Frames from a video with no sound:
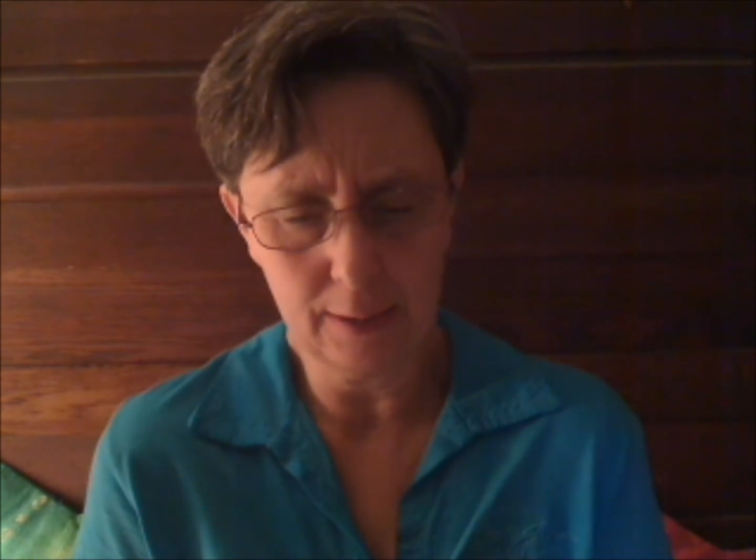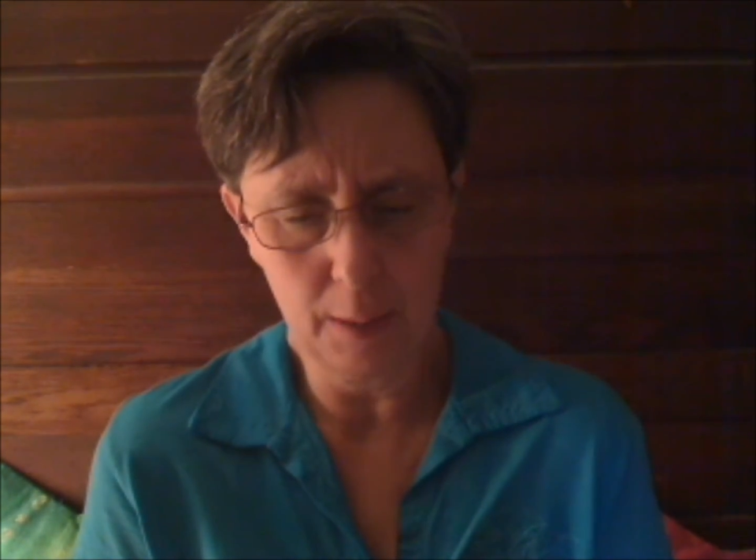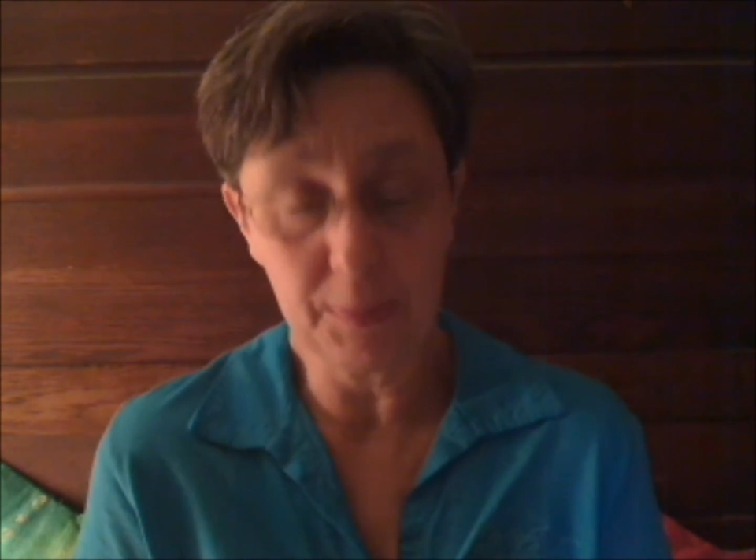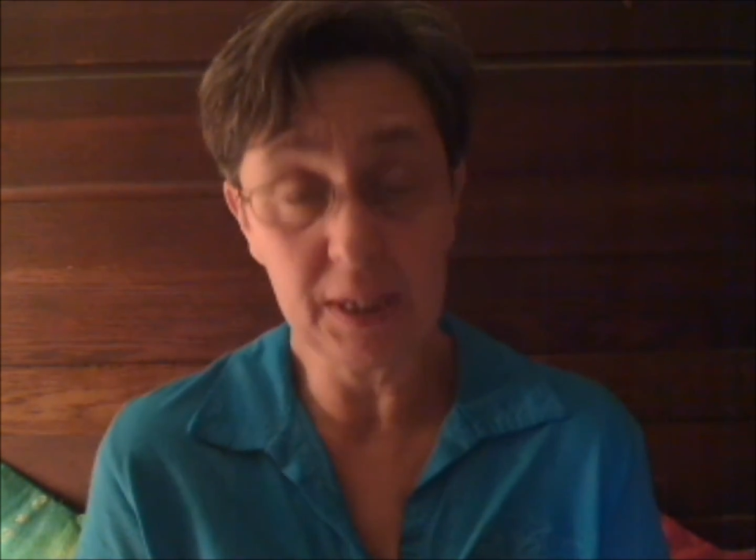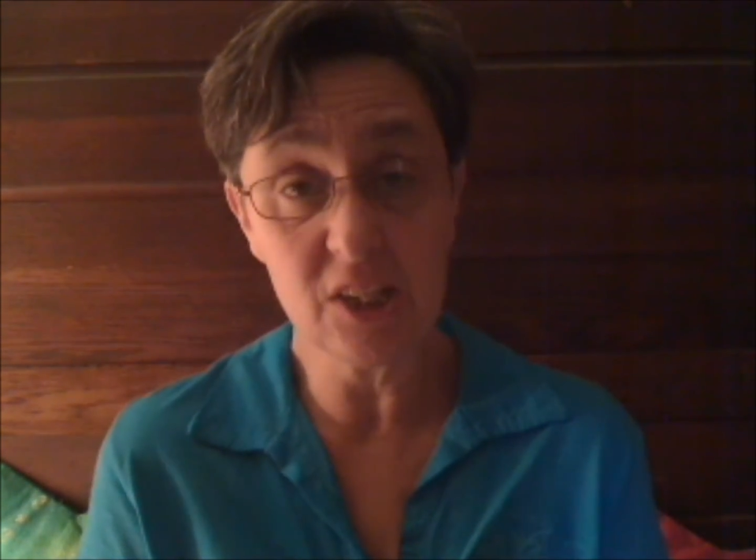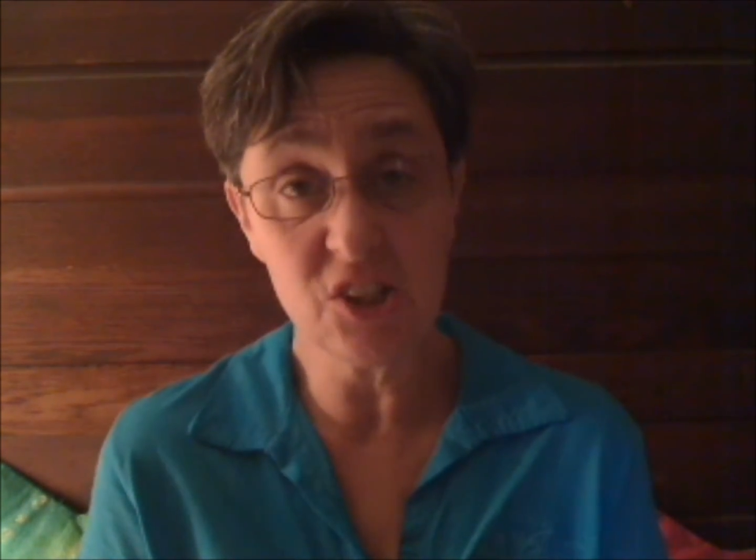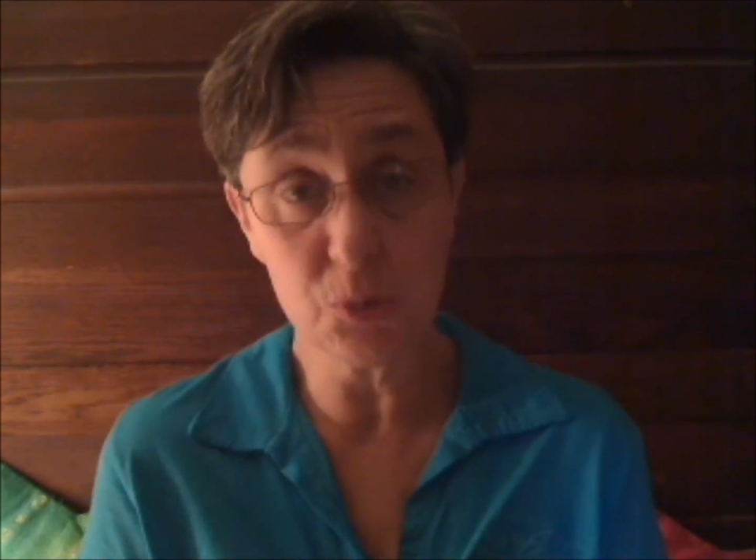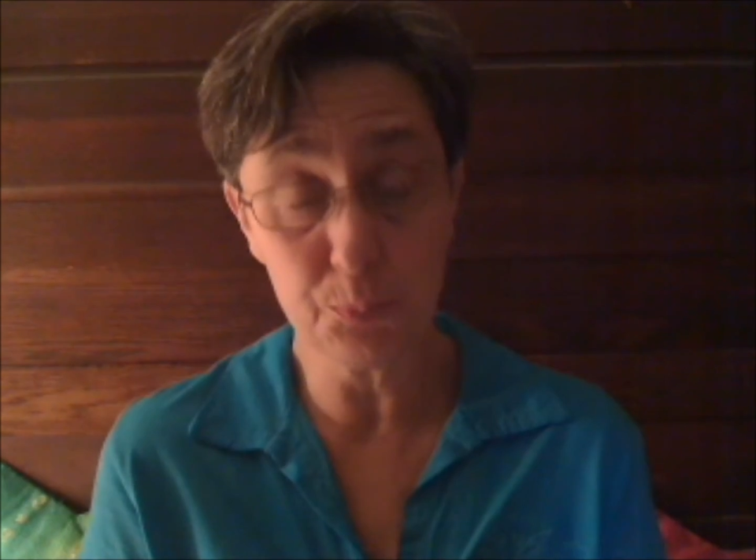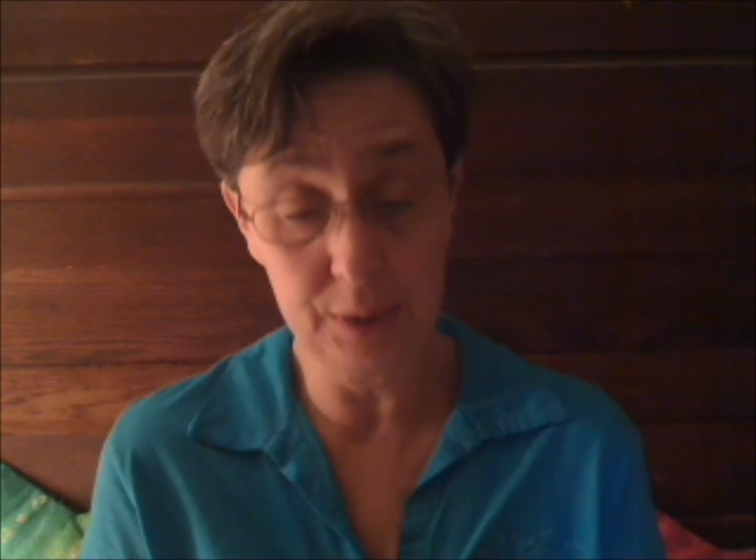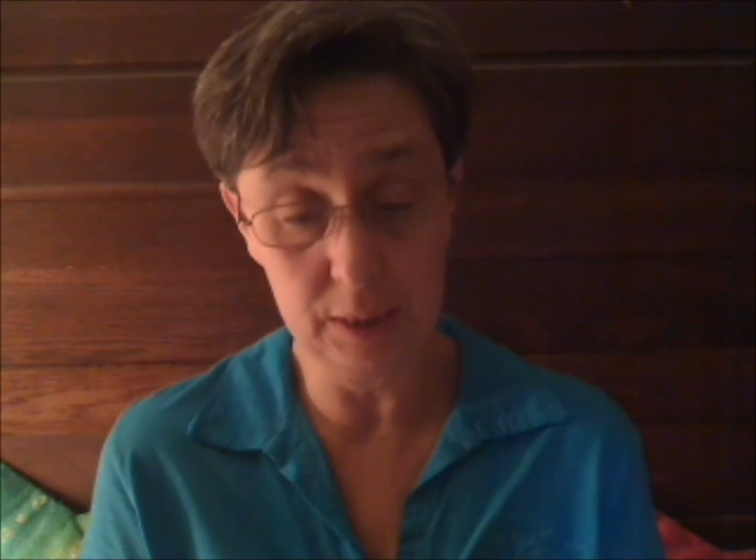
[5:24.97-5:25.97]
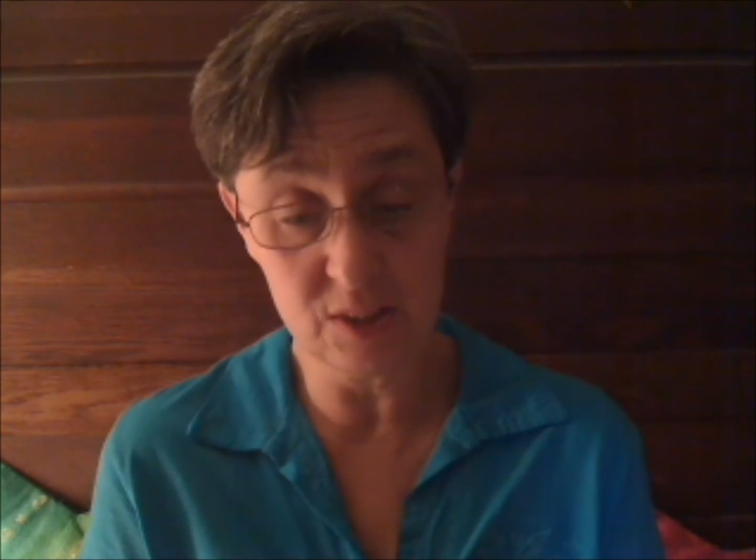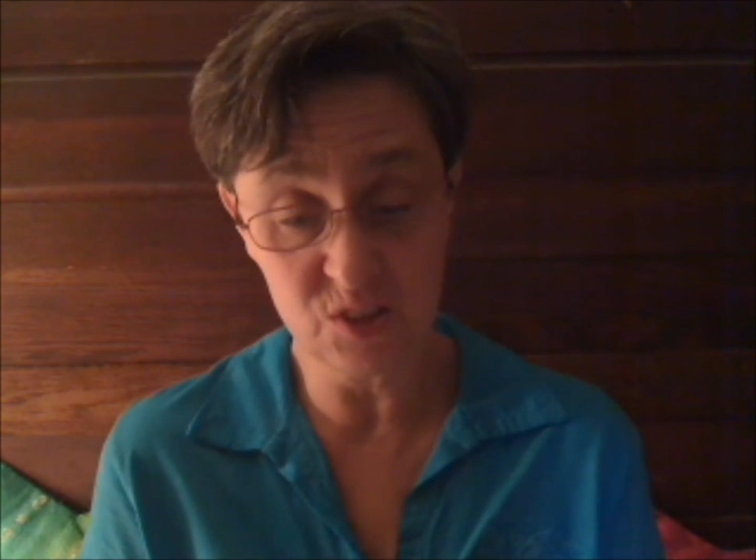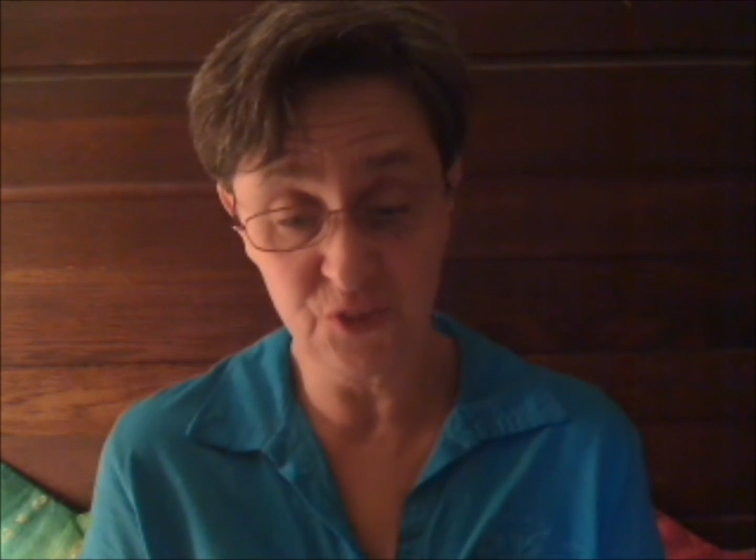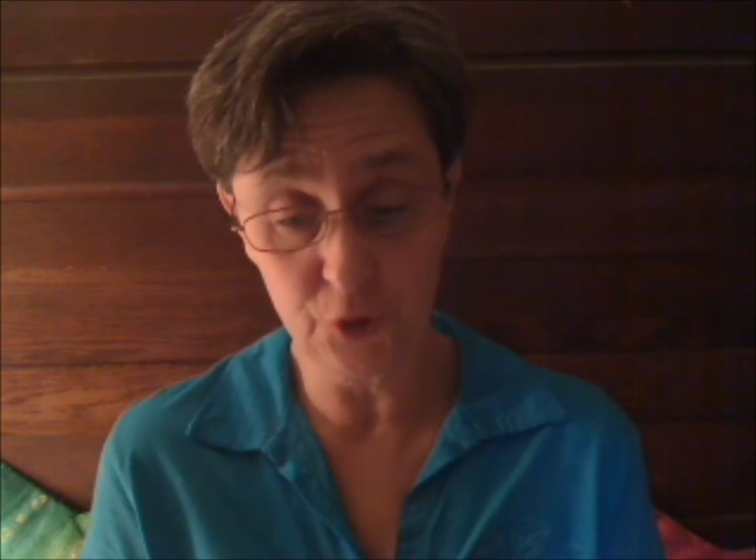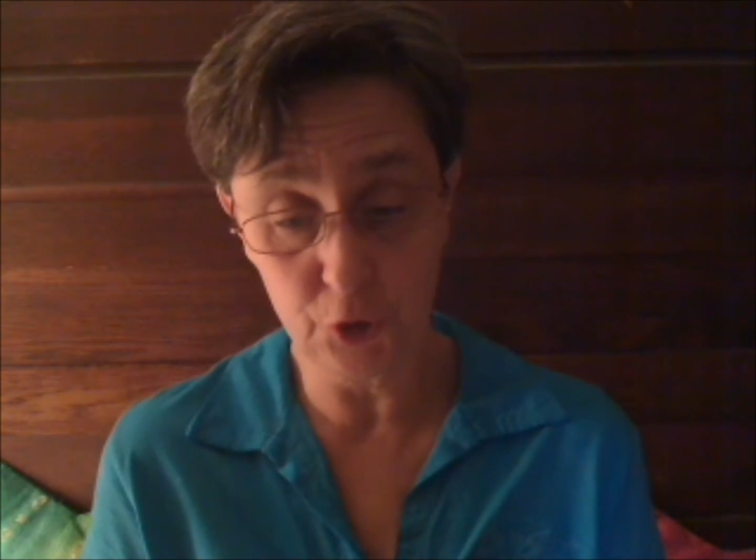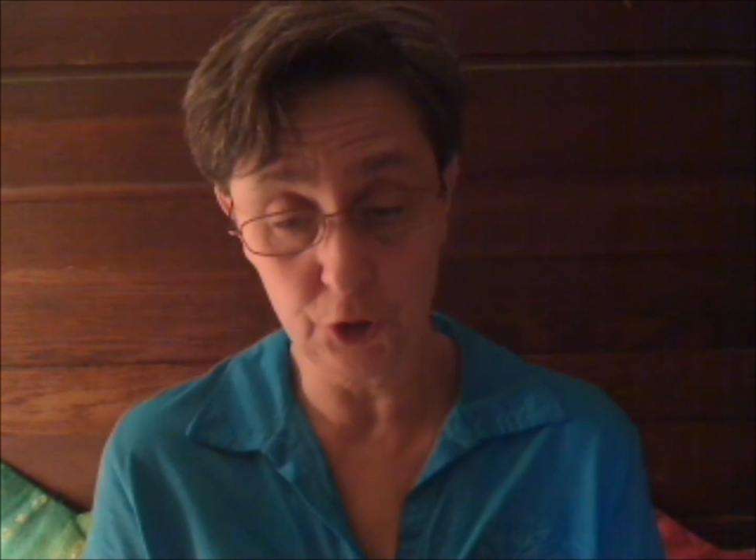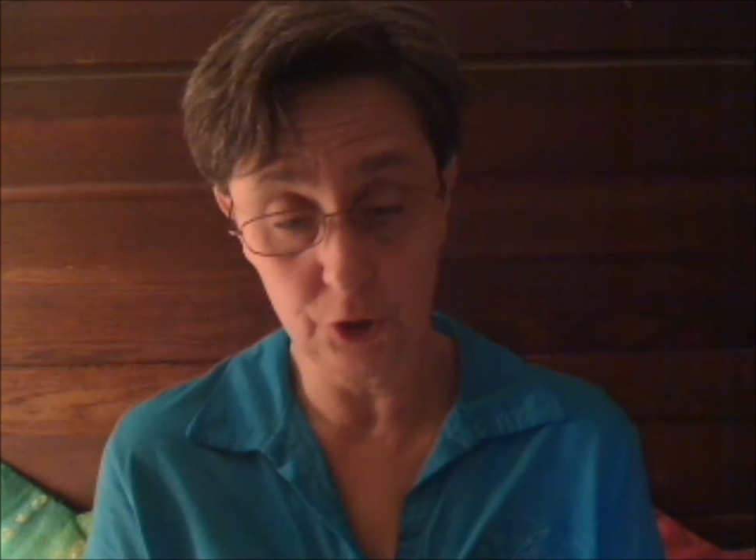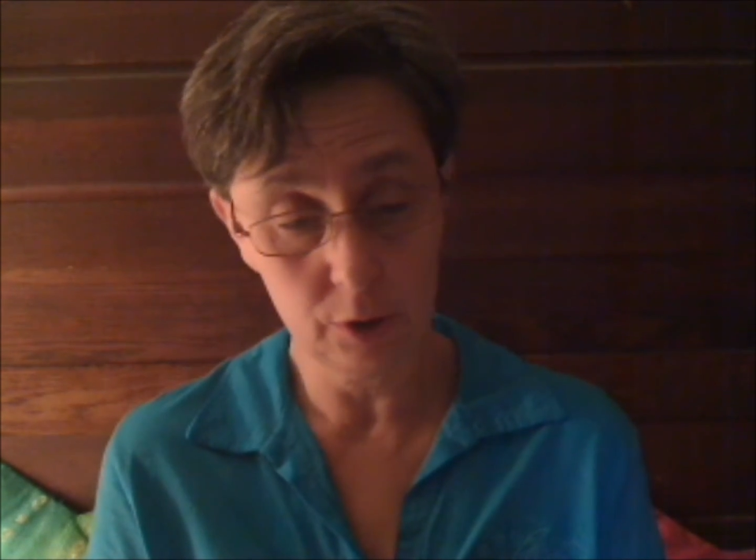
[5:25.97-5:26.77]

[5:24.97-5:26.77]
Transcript: and begin to preen its fur.